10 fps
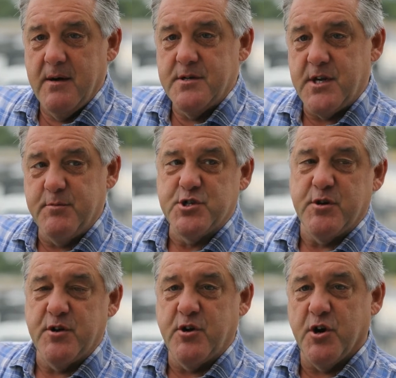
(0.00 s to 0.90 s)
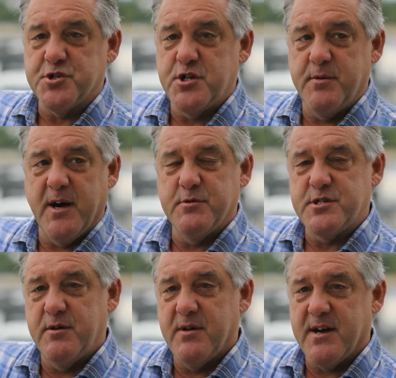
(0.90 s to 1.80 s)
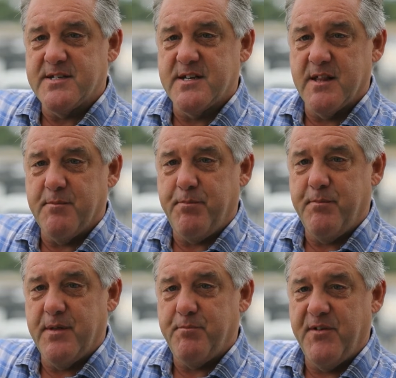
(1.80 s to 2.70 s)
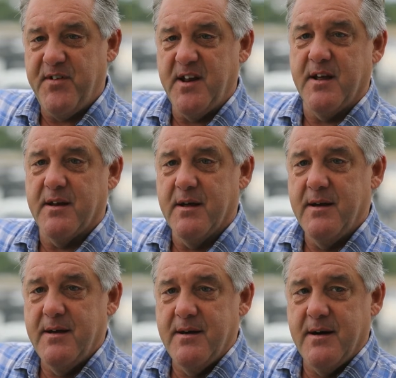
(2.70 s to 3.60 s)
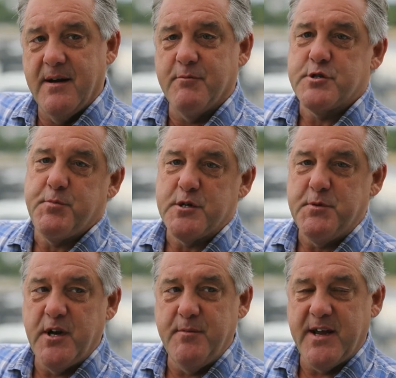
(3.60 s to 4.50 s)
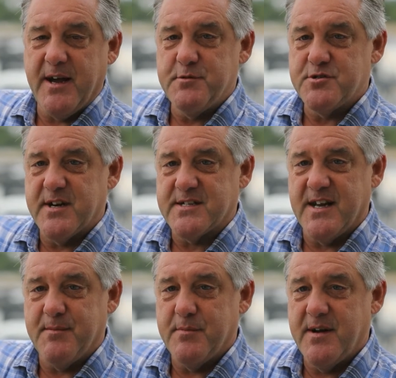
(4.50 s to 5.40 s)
She was doing costume and I was doing lighting at the Pavilion, and I was supposed to be doing my chemistry exam.